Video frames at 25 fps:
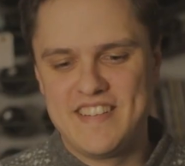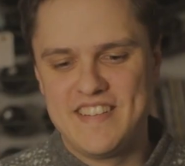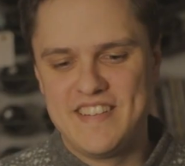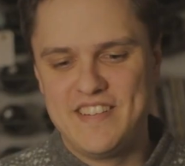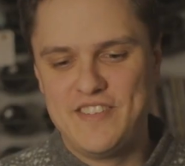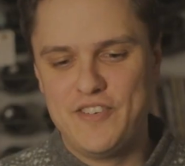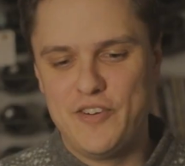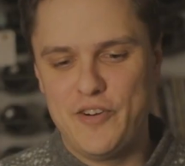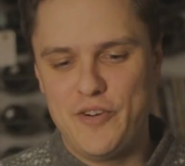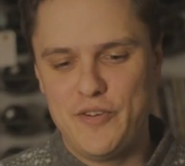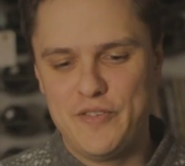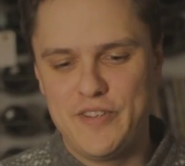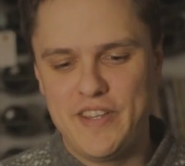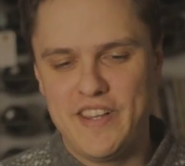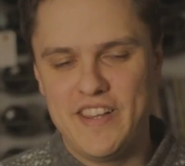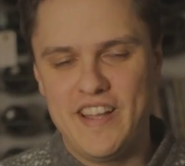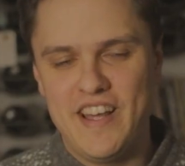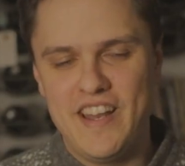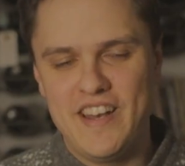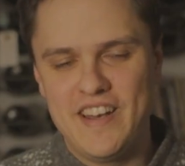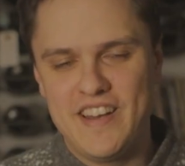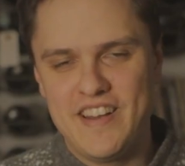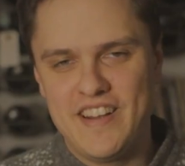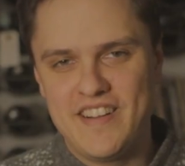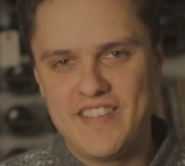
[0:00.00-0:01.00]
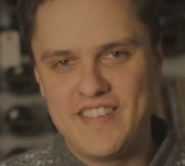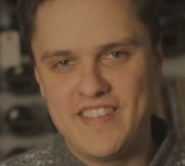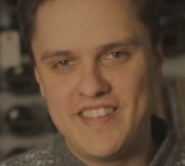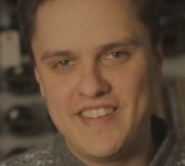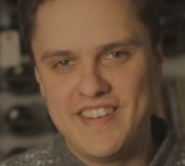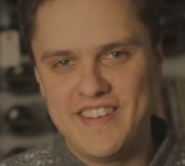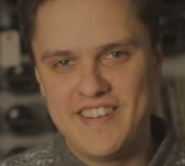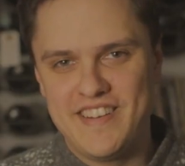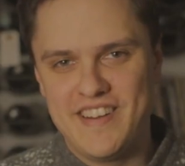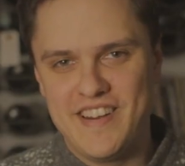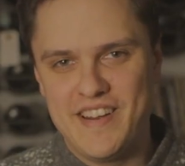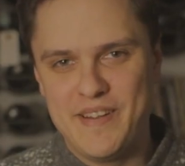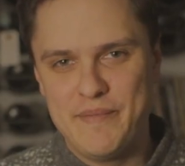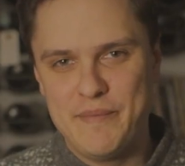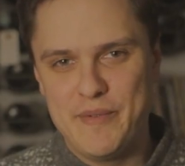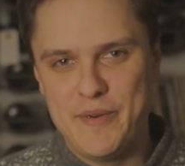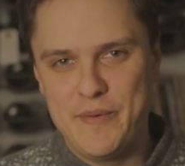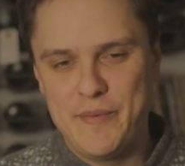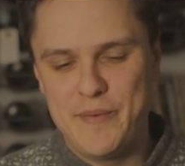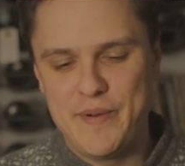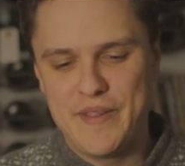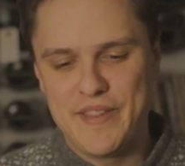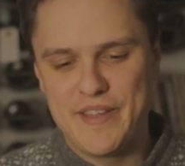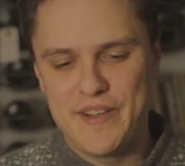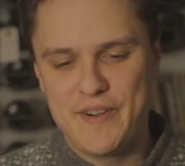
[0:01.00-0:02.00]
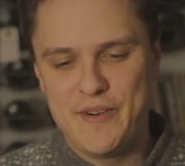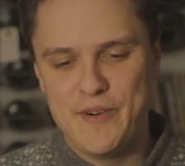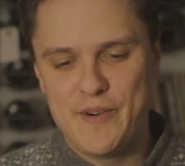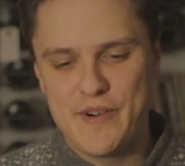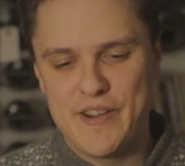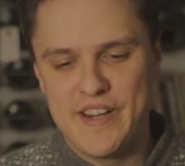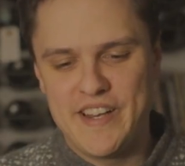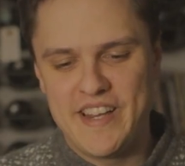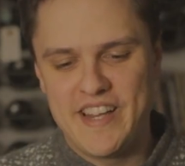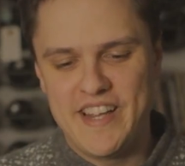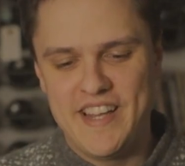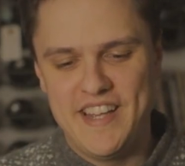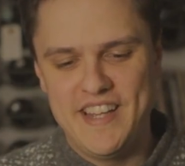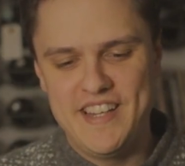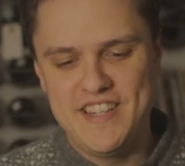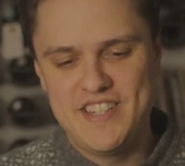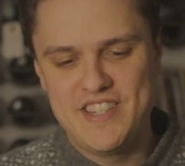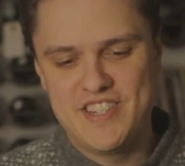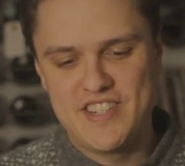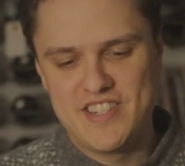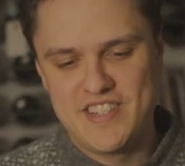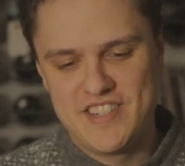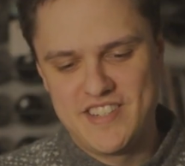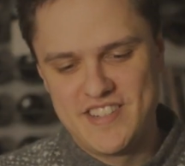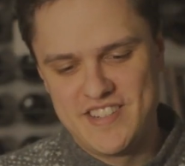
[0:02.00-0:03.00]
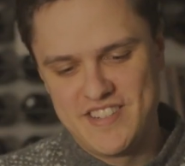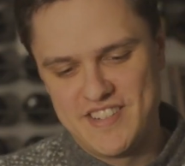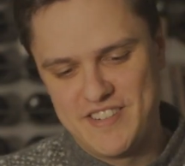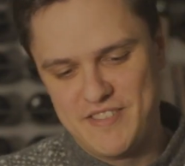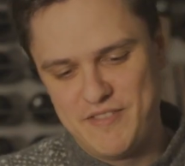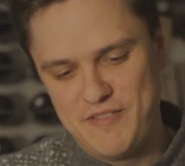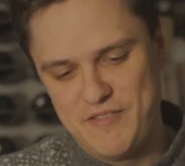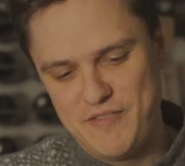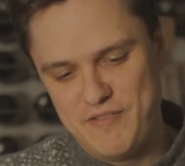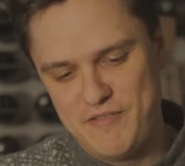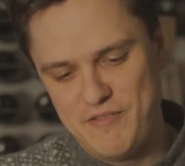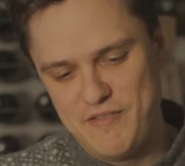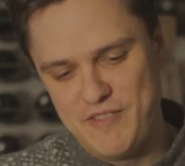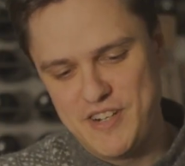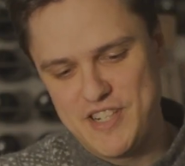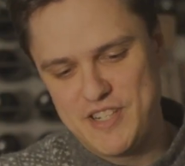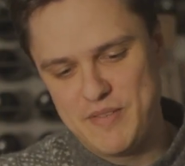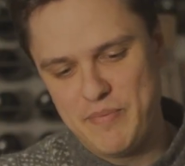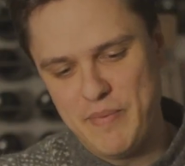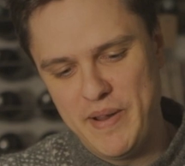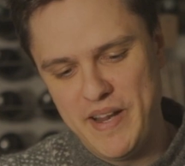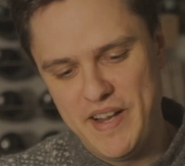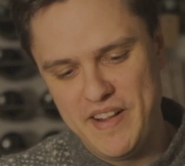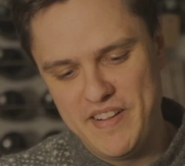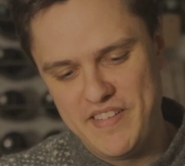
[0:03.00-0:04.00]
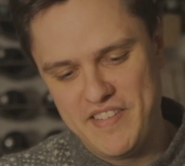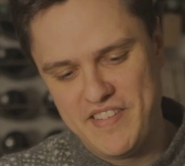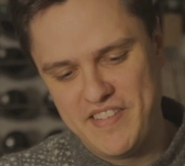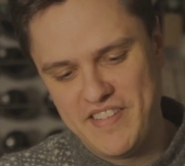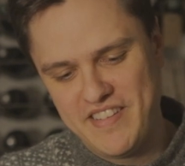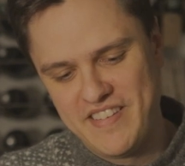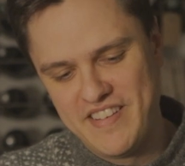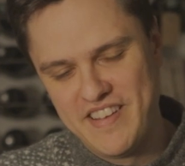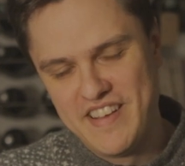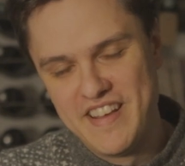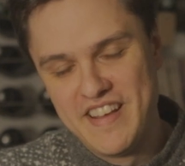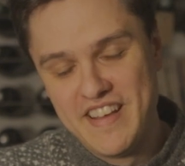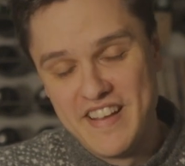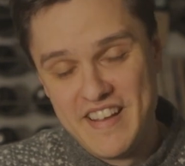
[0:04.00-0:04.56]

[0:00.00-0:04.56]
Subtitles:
not only that, it's a Lindheim with a cork and a cage, which means,